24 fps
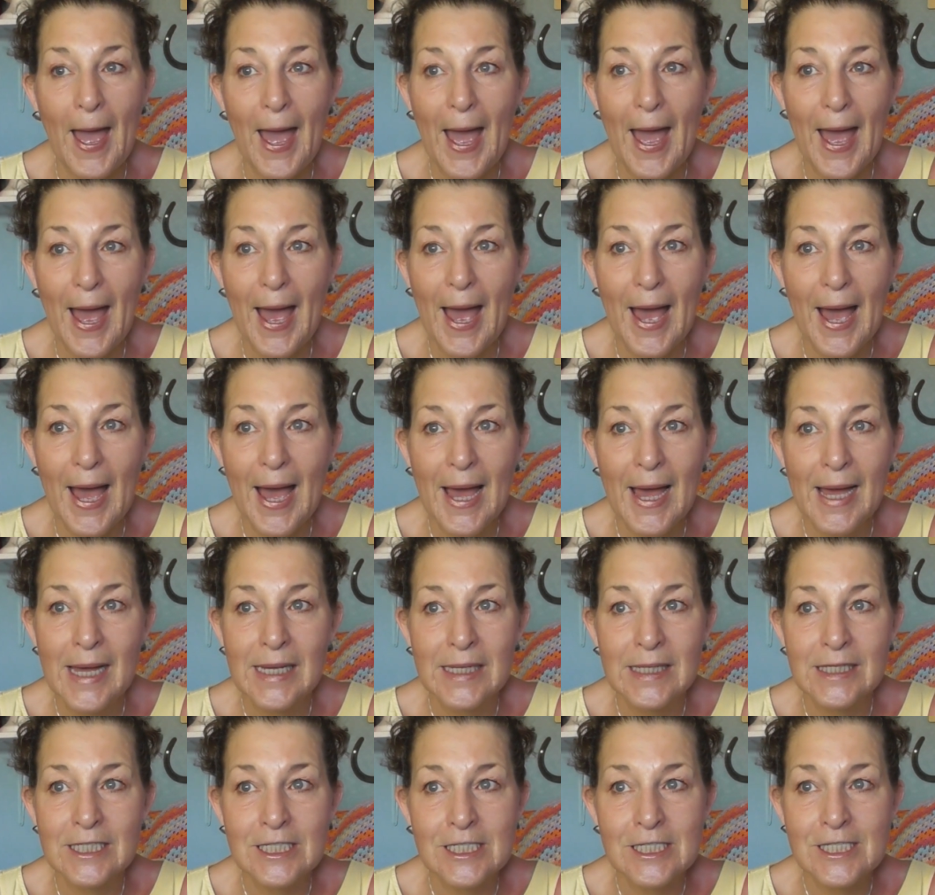
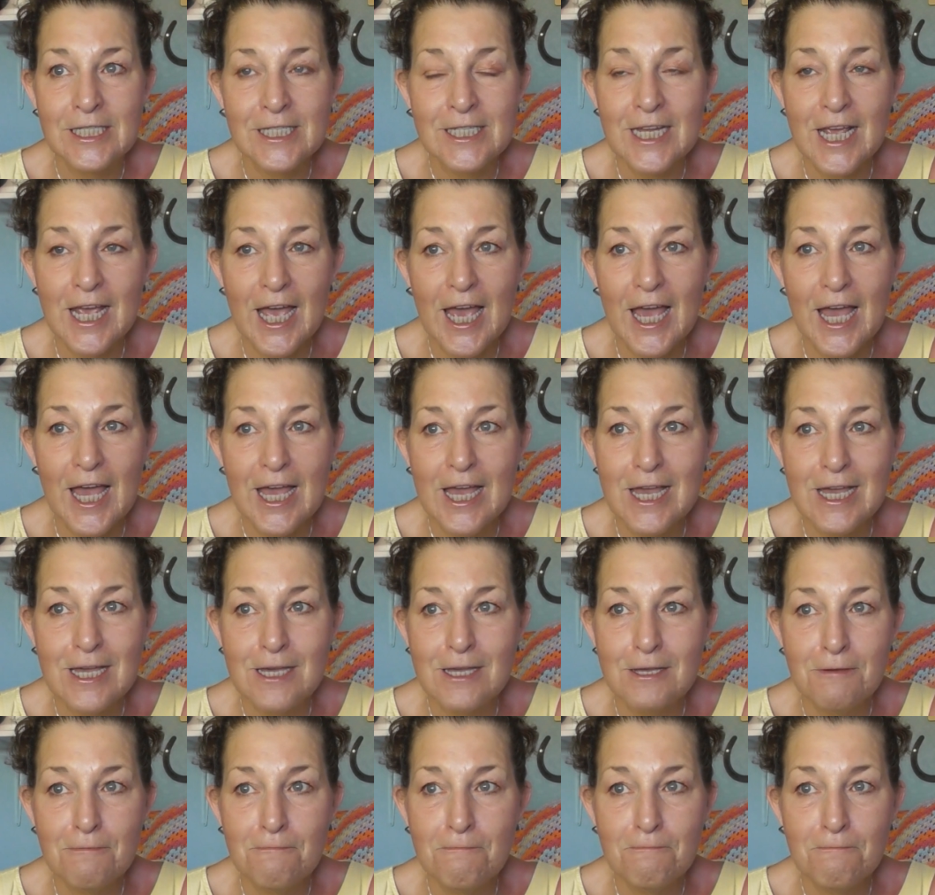and
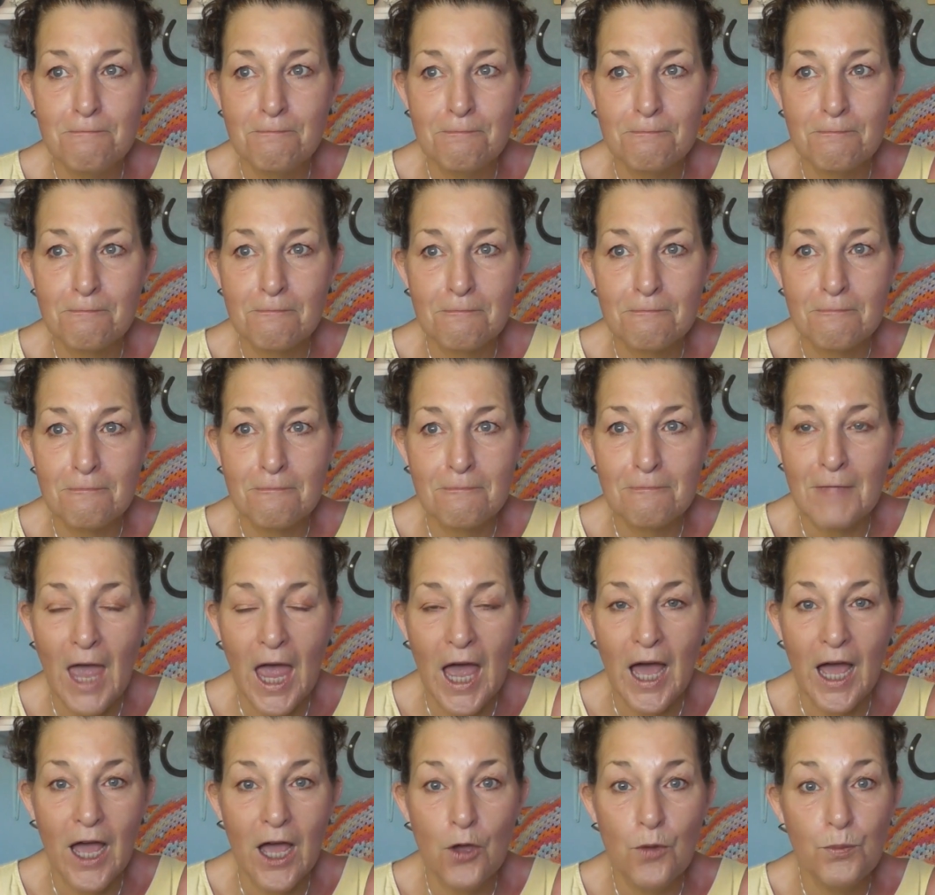
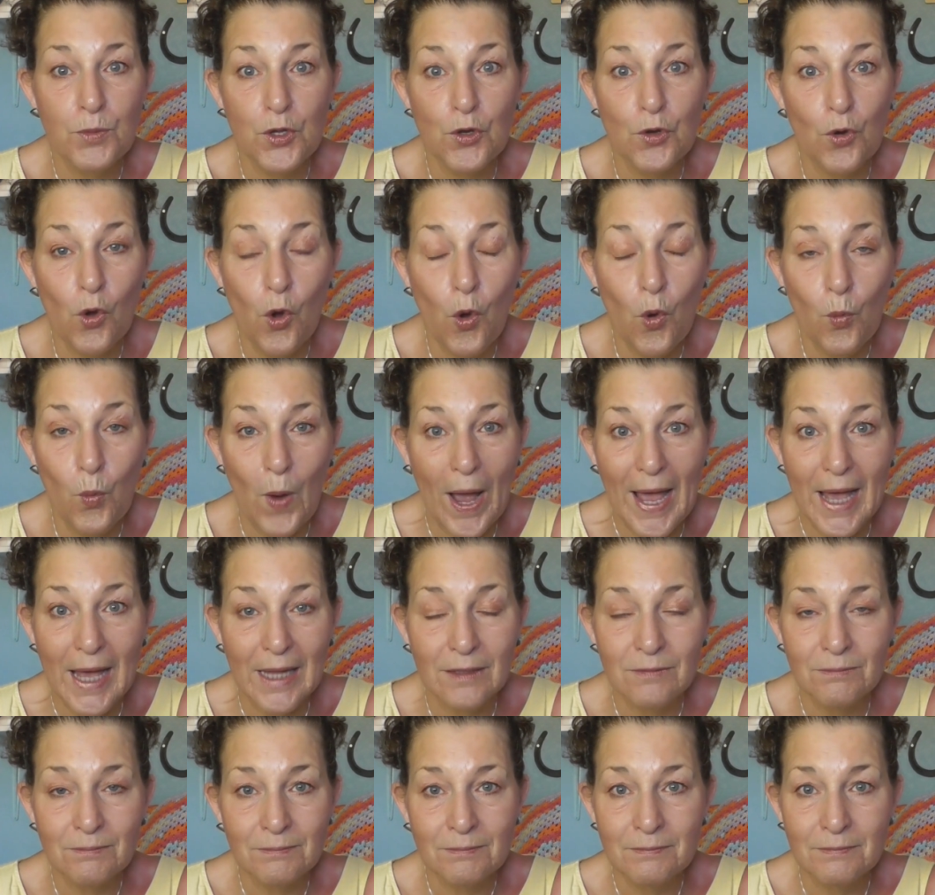I hope you're all
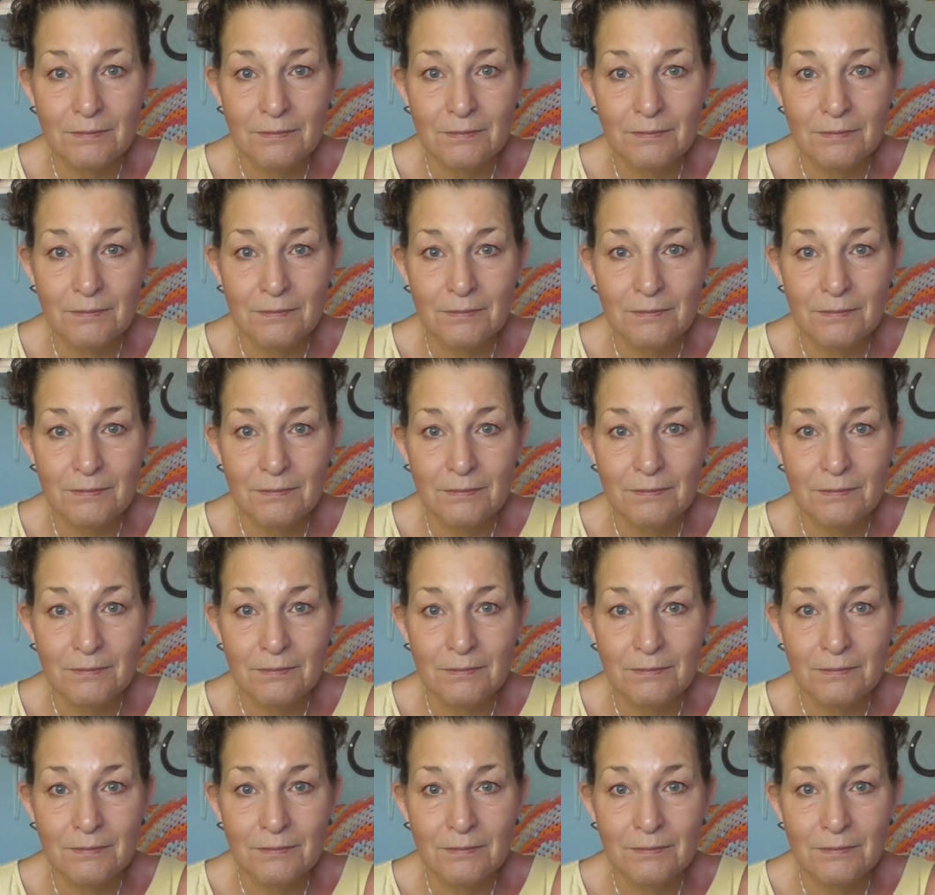well.